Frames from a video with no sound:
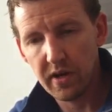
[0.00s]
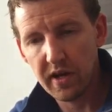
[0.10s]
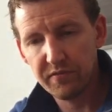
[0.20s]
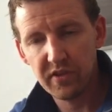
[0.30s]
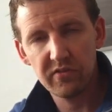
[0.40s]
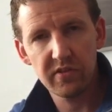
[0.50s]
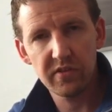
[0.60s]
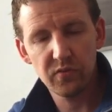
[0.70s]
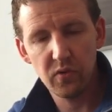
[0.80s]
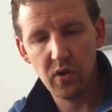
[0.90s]
I have tested
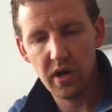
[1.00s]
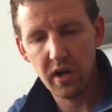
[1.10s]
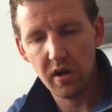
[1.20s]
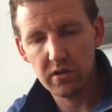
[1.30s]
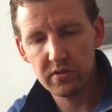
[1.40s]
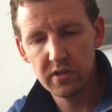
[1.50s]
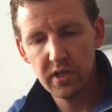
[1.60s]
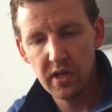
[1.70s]
this quite a lot